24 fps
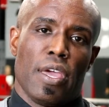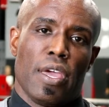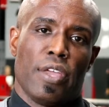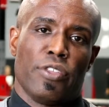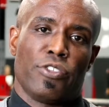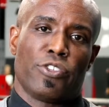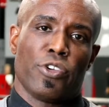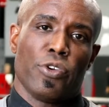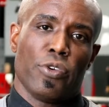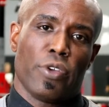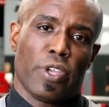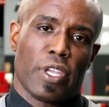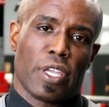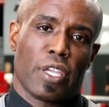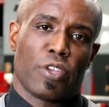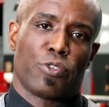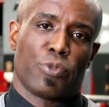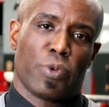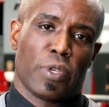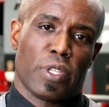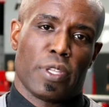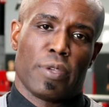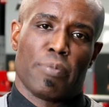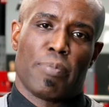And choking
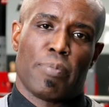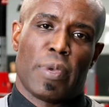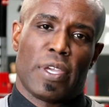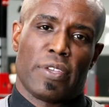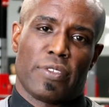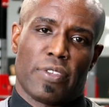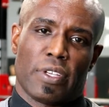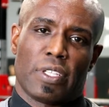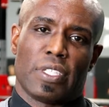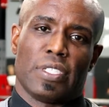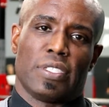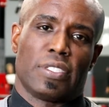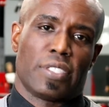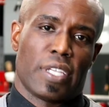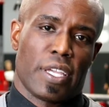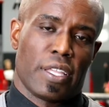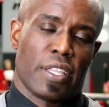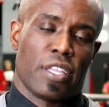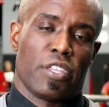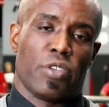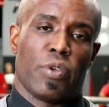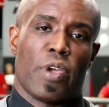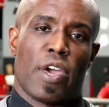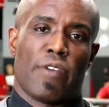is really basically
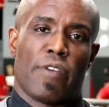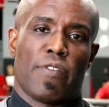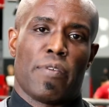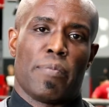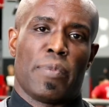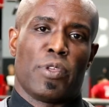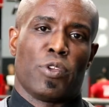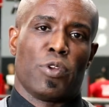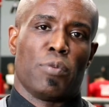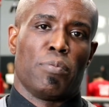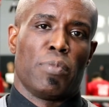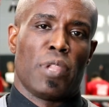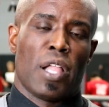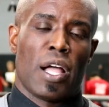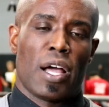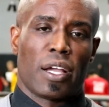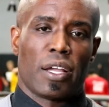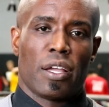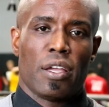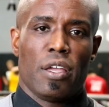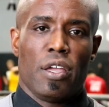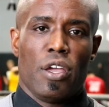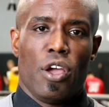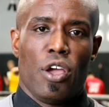saying that you have a mental
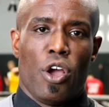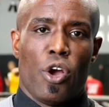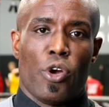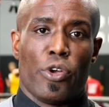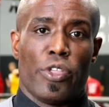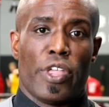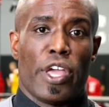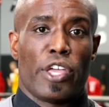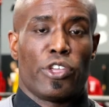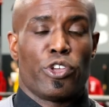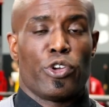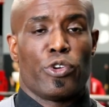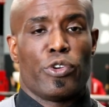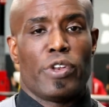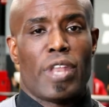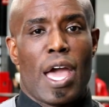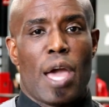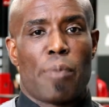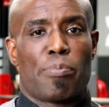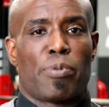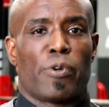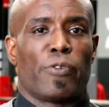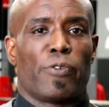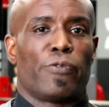block or that you're
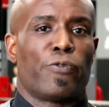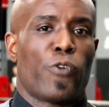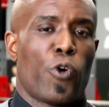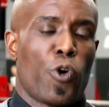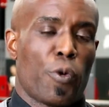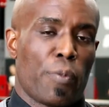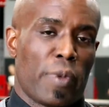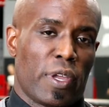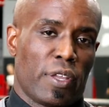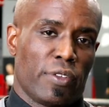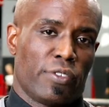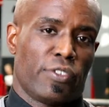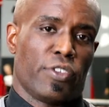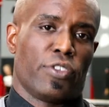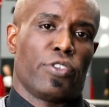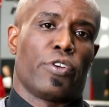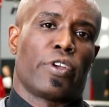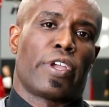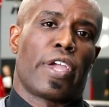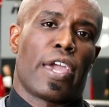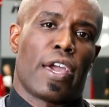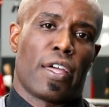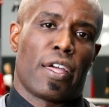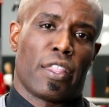not performing to
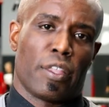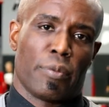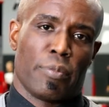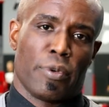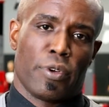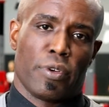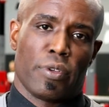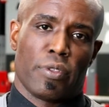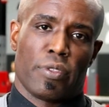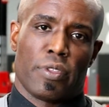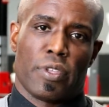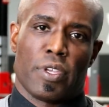your caliber.